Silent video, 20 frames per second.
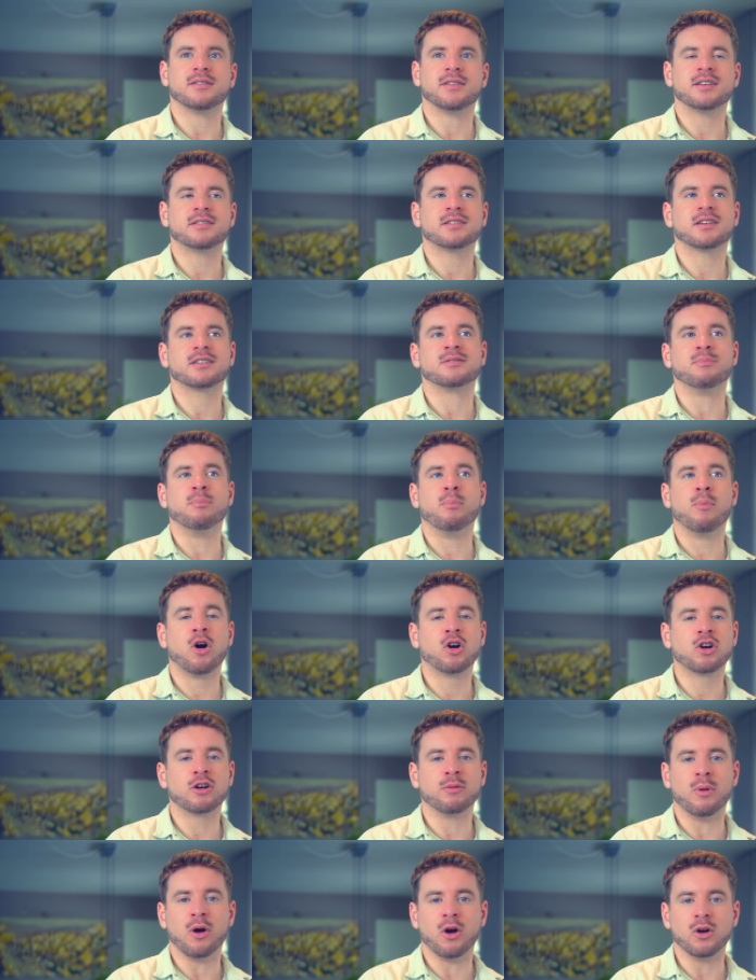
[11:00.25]
This is
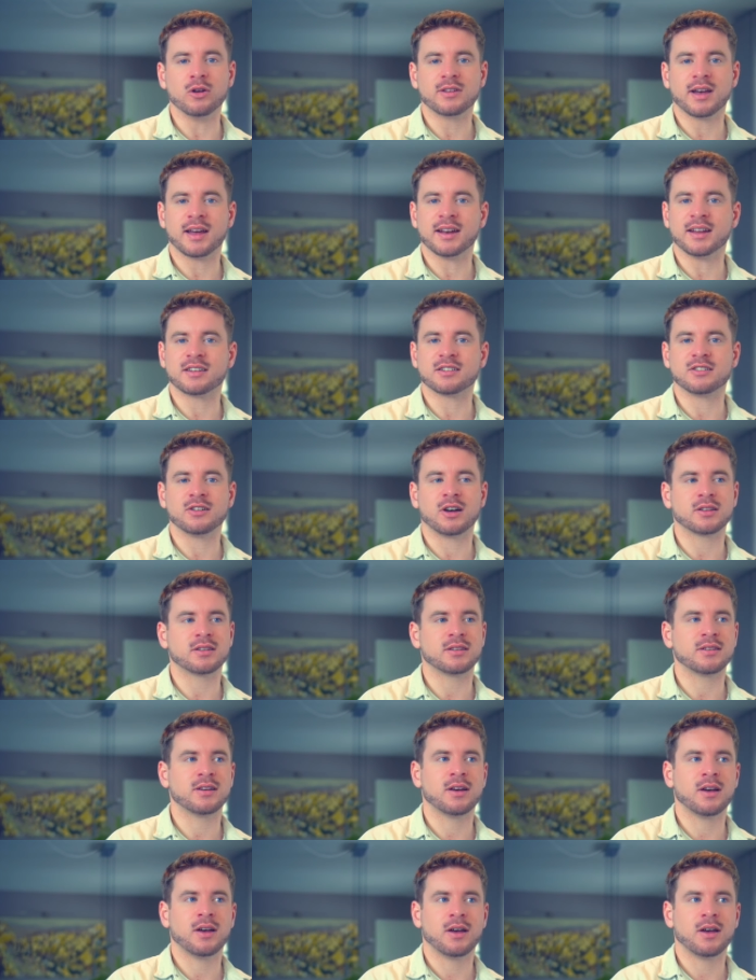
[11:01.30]
monk mode and it's not